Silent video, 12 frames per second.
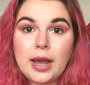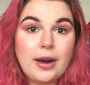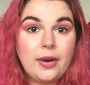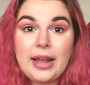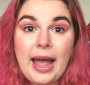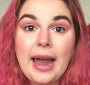
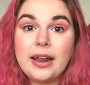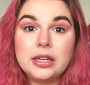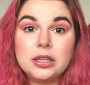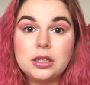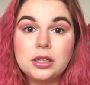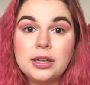And I already had
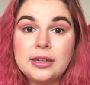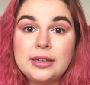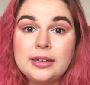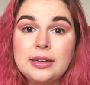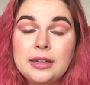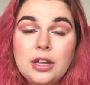it.
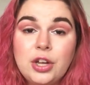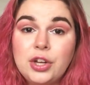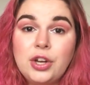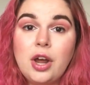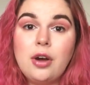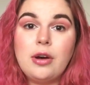And,
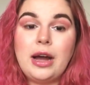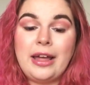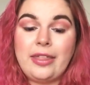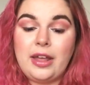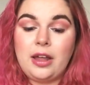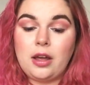you know,
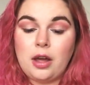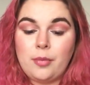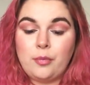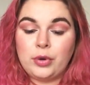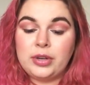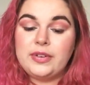I think
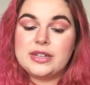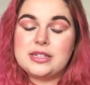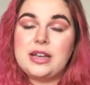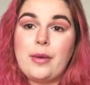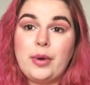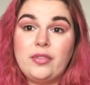
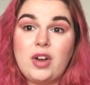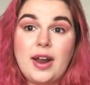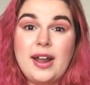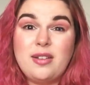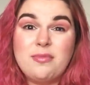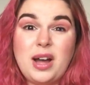previously I would have
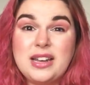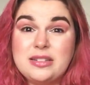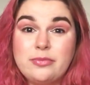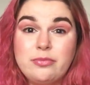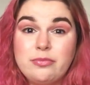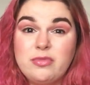gone out and bought
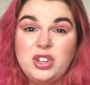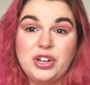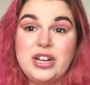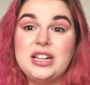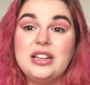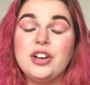some
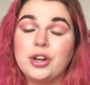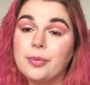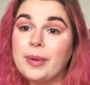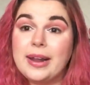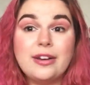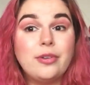green glitter,
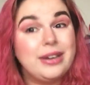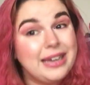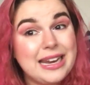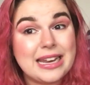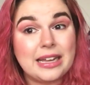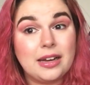but I don't
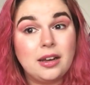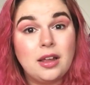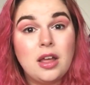need it.